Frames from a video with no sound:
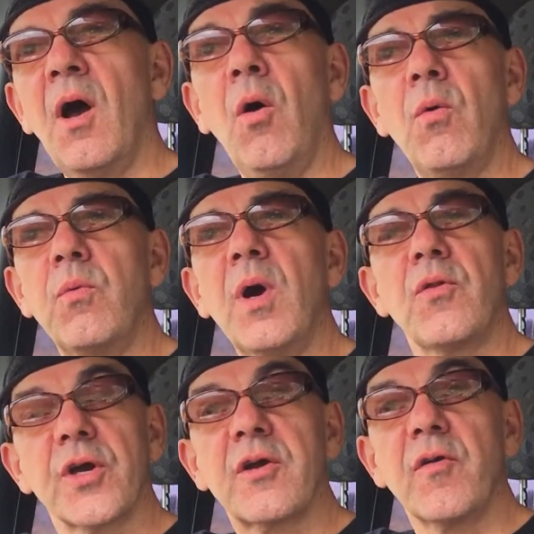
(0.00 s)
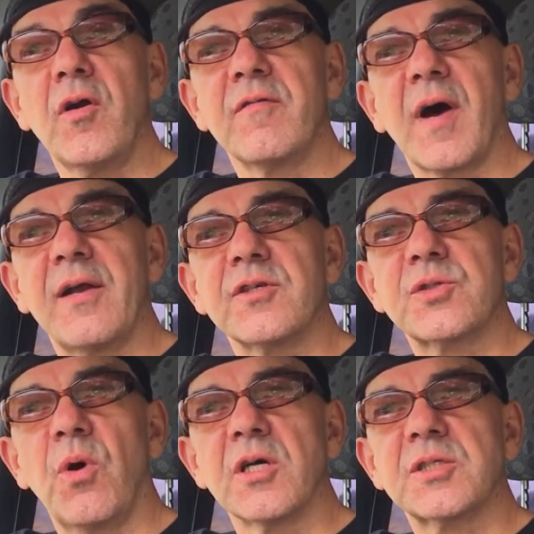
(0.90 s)
Oh, well, the
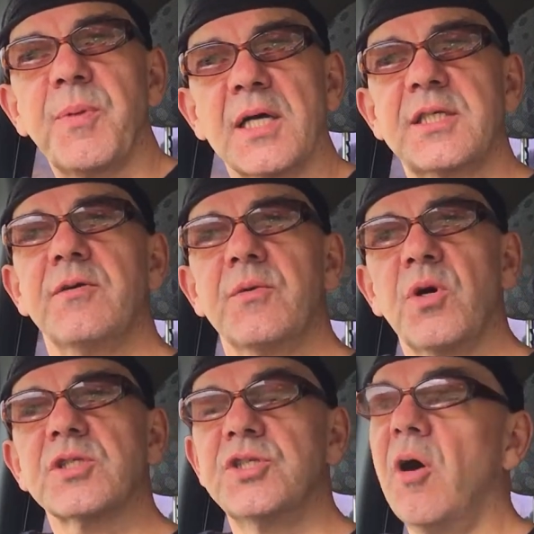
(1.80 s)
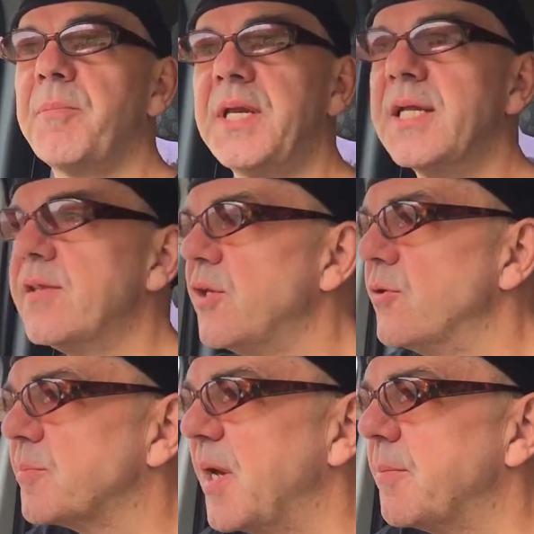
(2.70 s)
coronavirus was. But I tell you what's not been in the
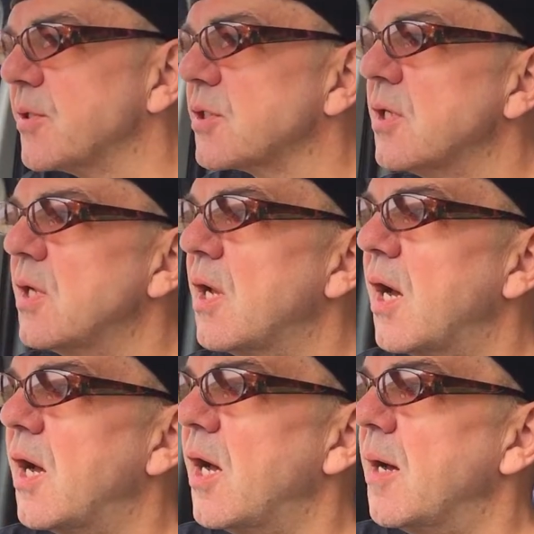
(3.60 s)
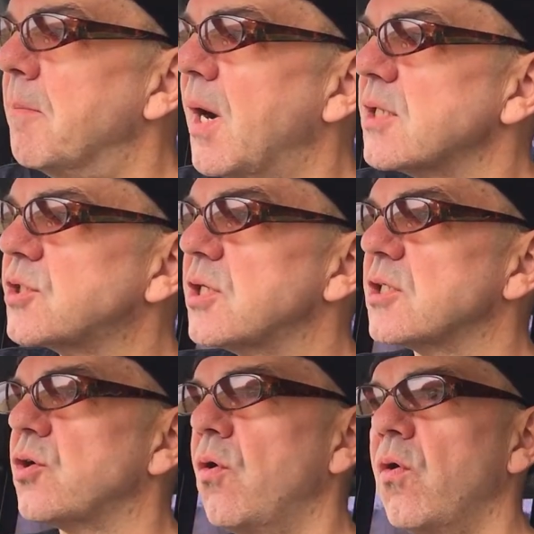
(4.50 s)
newspapers much
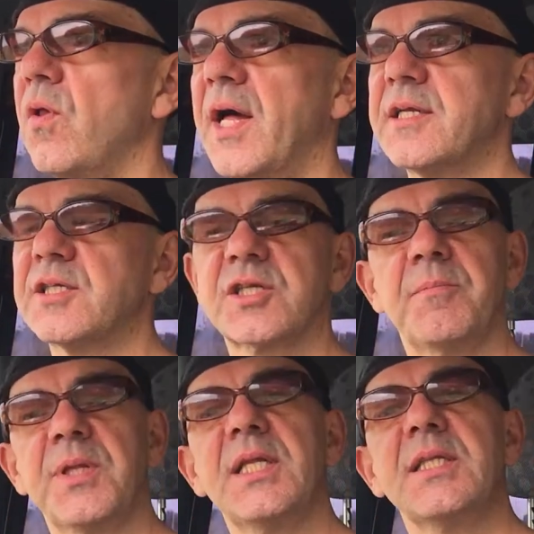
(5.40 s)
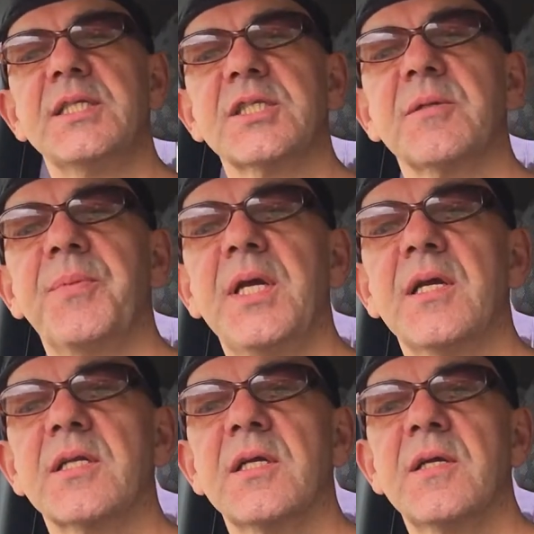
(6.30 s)
at all and has completely
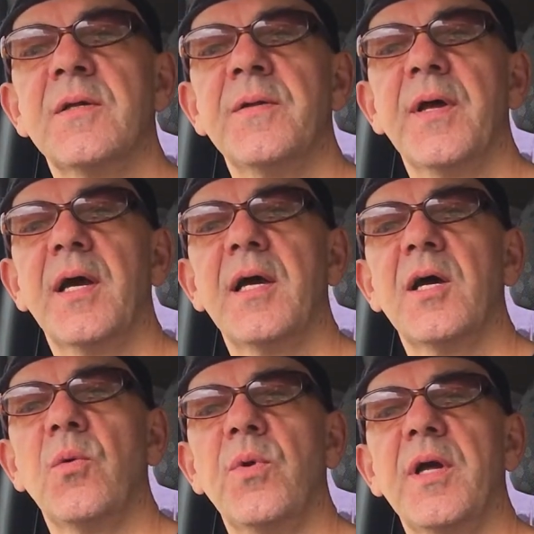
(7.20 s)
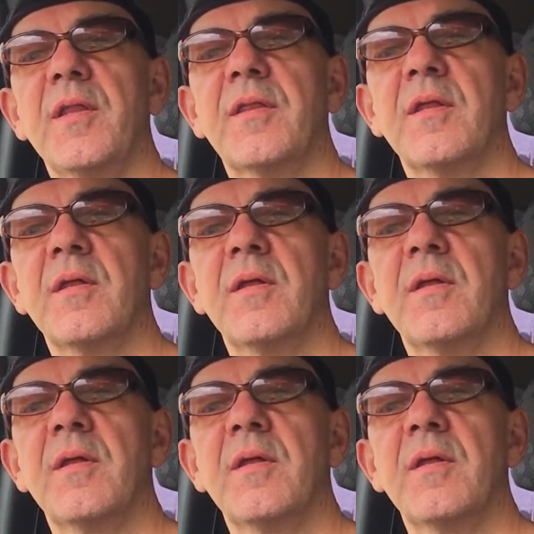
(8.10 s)
disappeared with